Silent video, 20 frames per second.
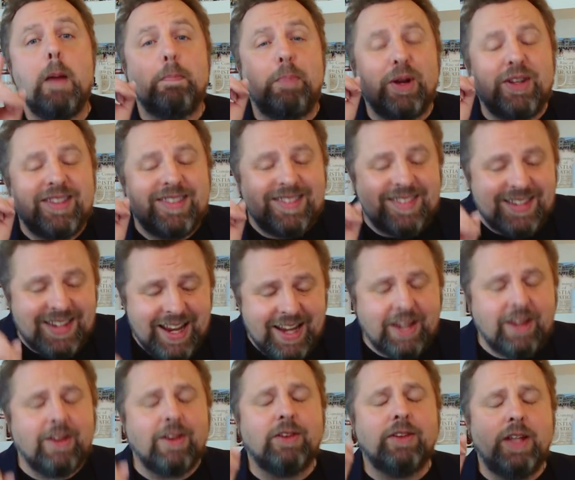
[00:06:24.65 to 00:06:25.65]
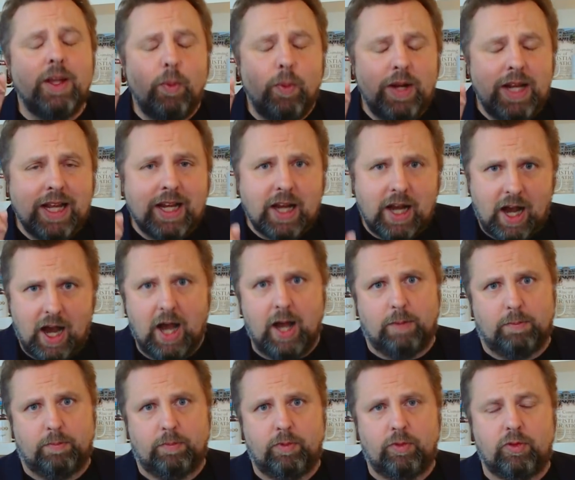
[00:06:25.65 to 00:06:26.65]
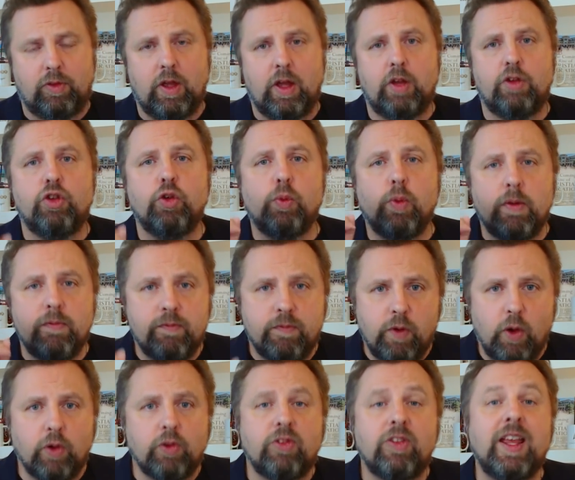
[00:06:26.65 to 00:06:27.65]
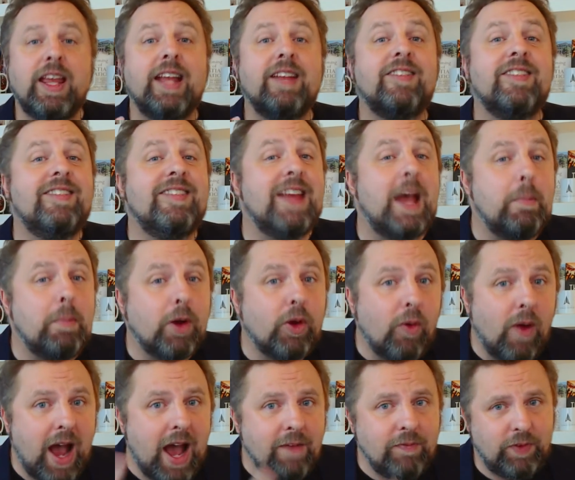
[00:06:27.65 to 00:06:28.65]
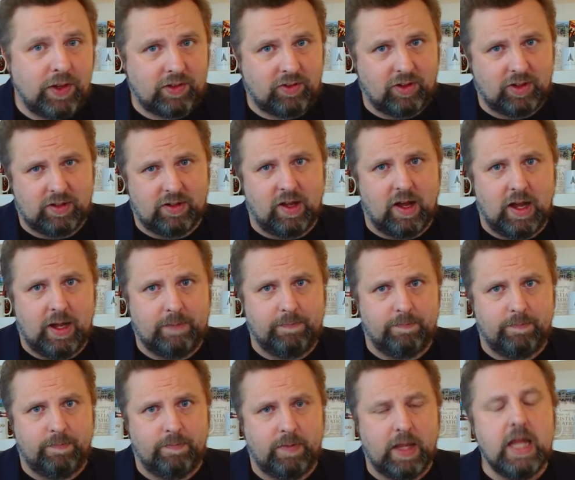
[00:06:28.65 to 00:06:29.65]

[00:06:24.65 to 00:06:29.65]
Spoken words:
particularly when it comes to reversing its demographic decline.